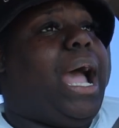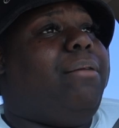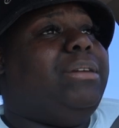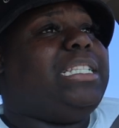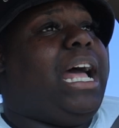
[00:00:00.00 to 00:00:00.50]

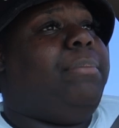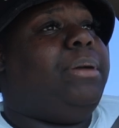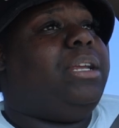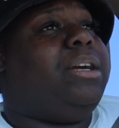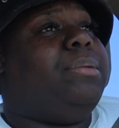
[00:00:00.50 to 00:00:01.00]
I'm, I'm
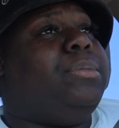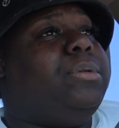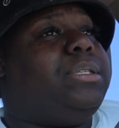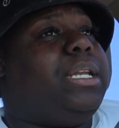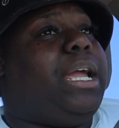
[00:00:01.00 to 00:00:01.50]
in a good
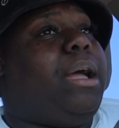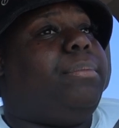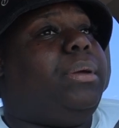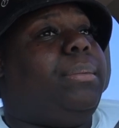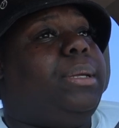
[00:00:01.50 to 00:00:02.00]
mood today
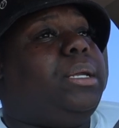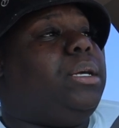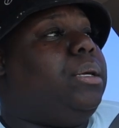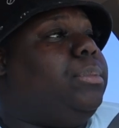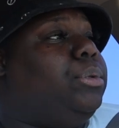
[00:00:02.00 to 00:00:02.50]
I'm, I'm in a
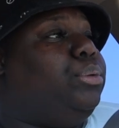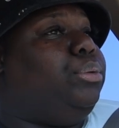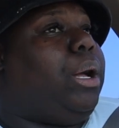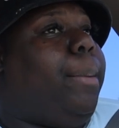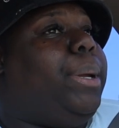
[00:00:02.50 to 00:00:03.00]
good
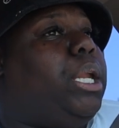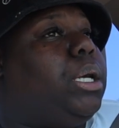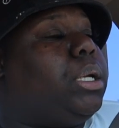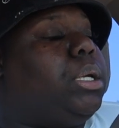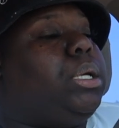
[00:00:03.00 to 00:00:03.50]
mood I'm in a
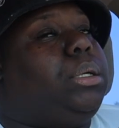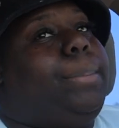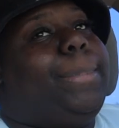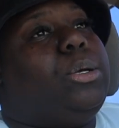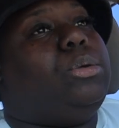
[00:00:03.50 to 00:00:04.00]

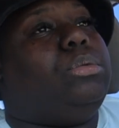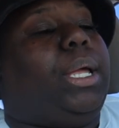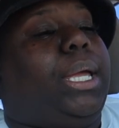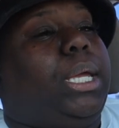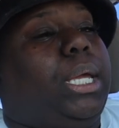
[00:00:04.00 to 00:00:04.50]
good mood
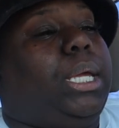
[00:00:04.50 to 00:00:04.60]
hey